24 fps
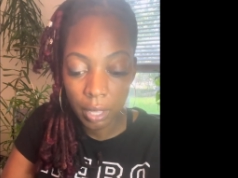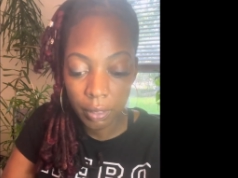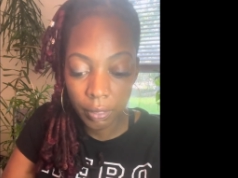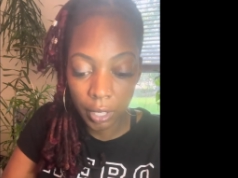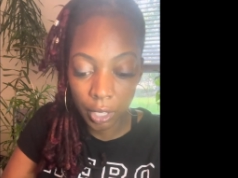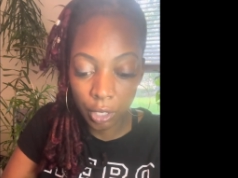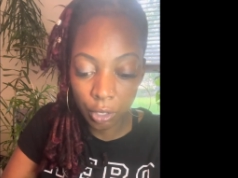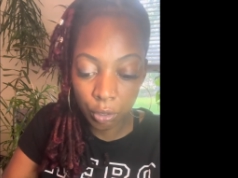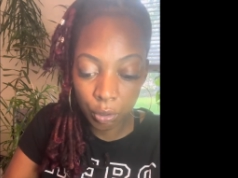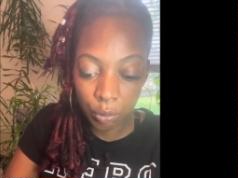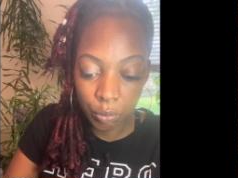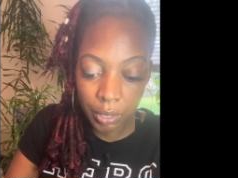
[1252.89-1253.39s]

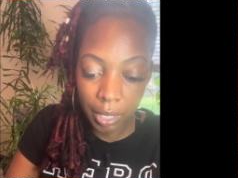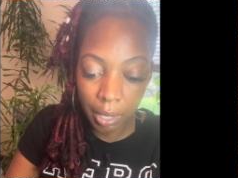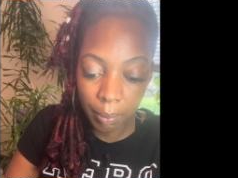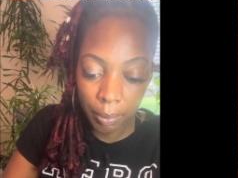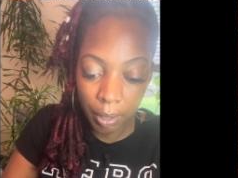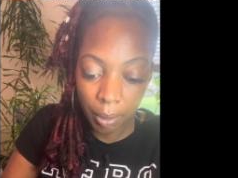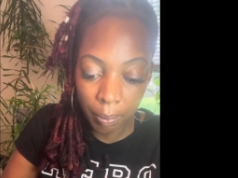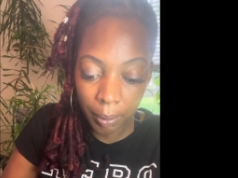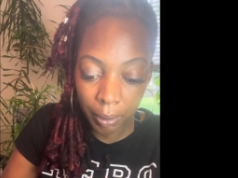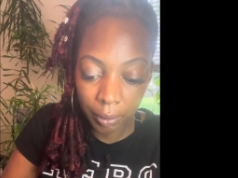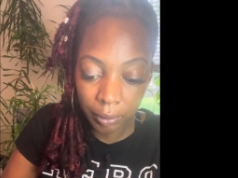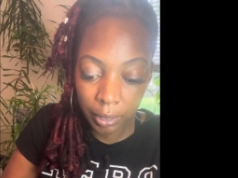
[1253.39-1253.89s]
Thank you. Tell
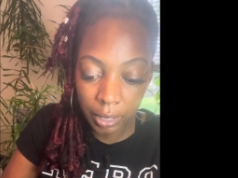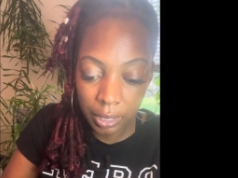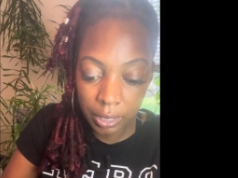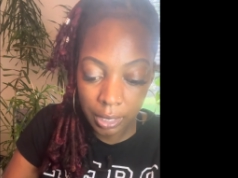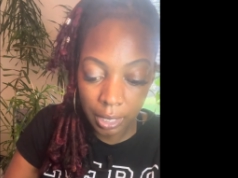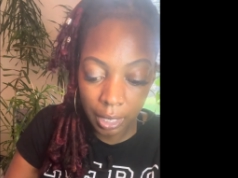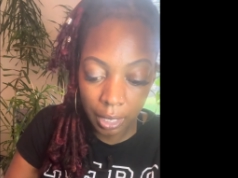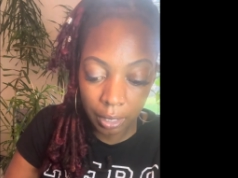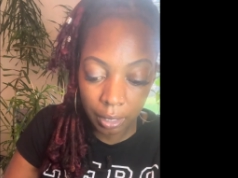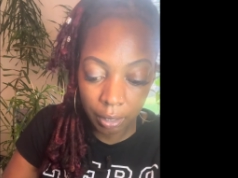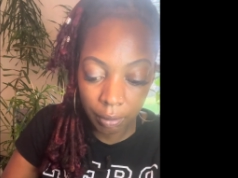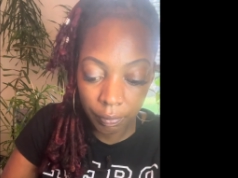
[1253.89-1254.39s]
me about this
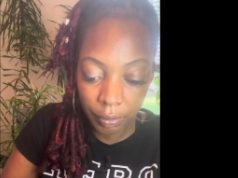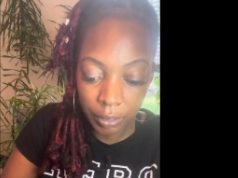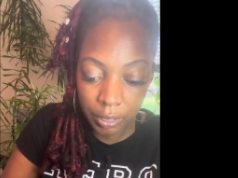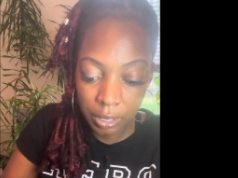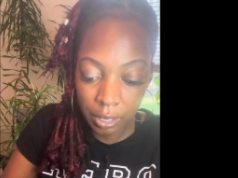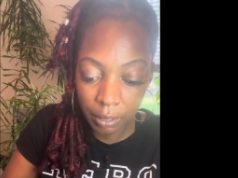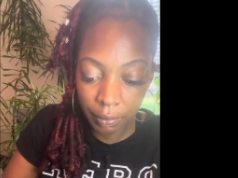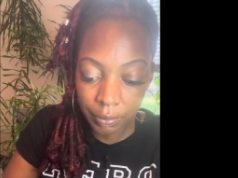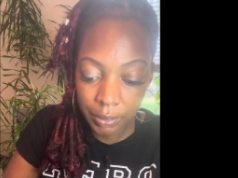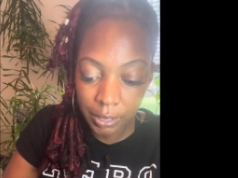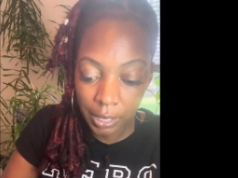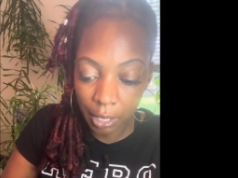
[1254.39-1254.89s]
end of a
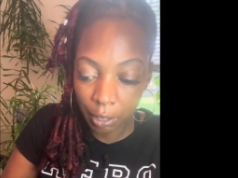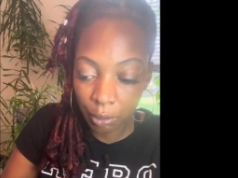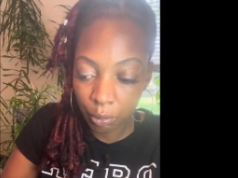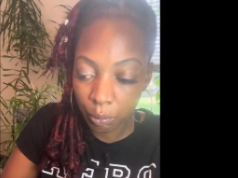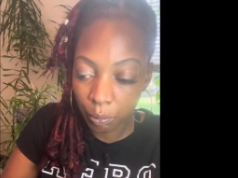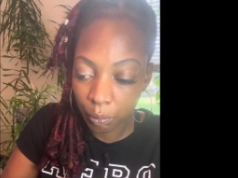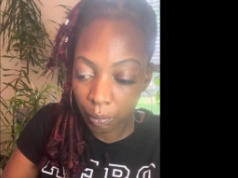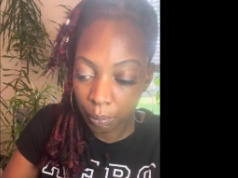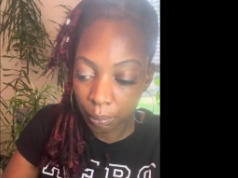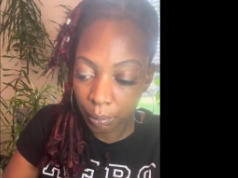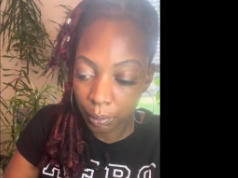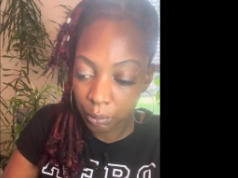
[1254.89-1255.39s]
tough
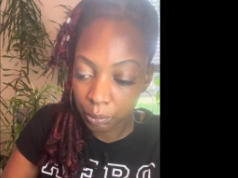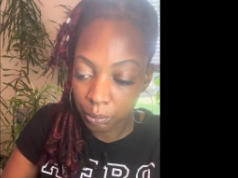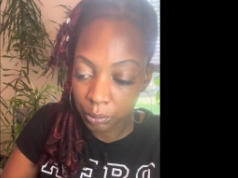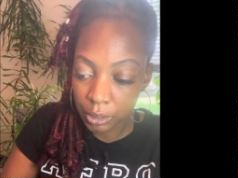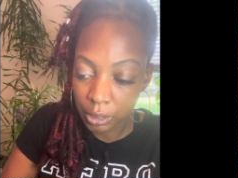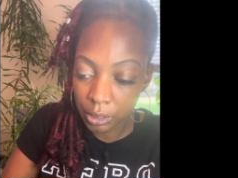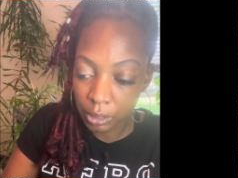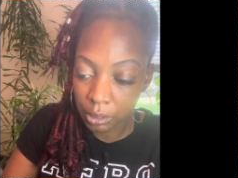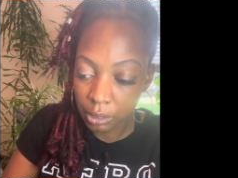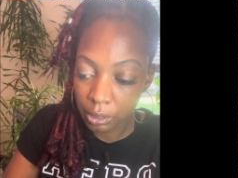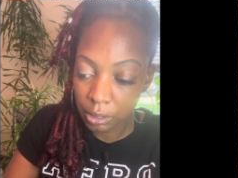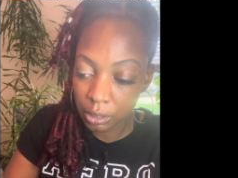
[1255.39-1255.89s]
cycle
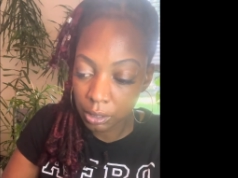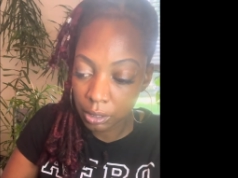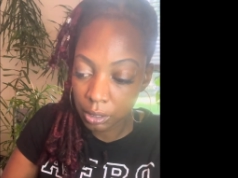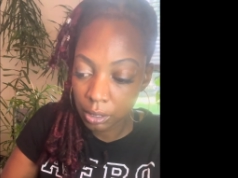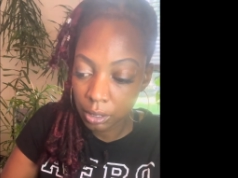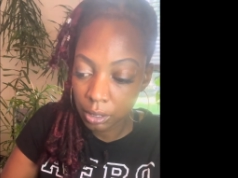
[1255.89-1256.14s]
approaches.